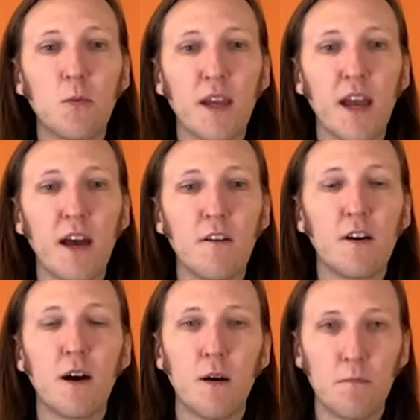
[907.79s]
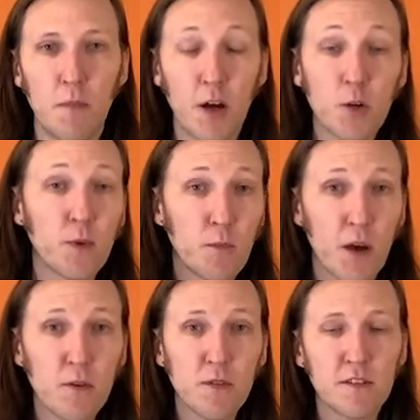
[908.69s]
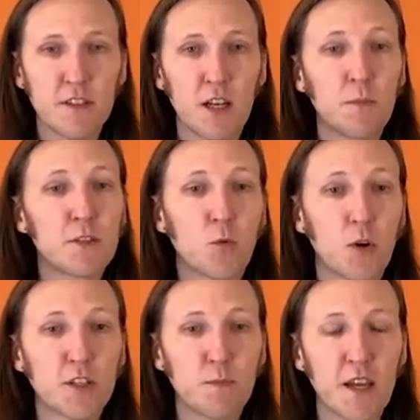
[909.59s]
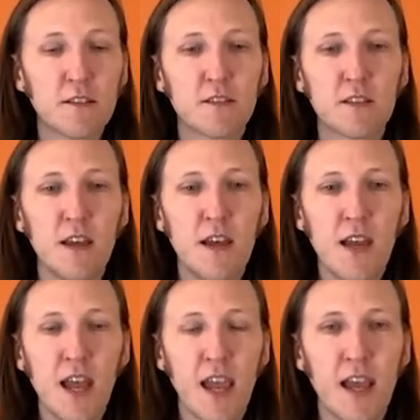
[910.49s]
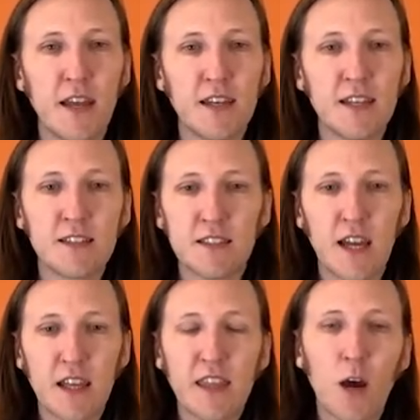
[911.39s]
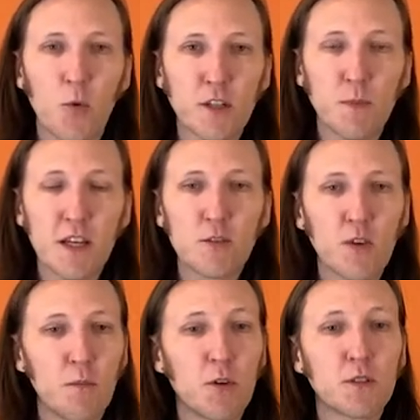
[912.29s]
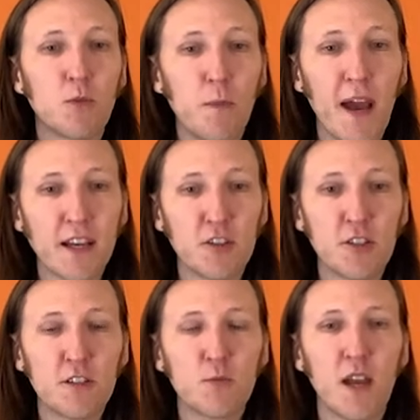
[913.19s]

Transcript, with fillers: We have a mono repo that's set up as a workspace, and inside that workspace we have multiple packages.